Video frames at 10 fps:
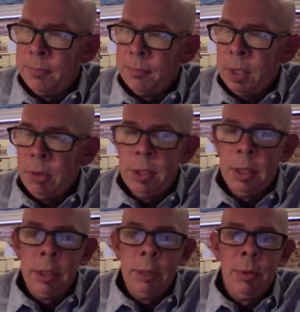
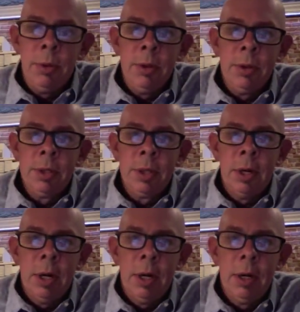utility poles
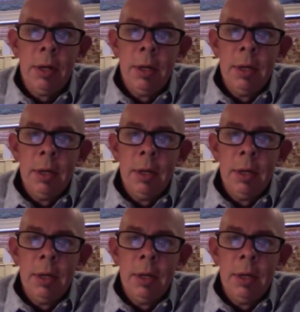are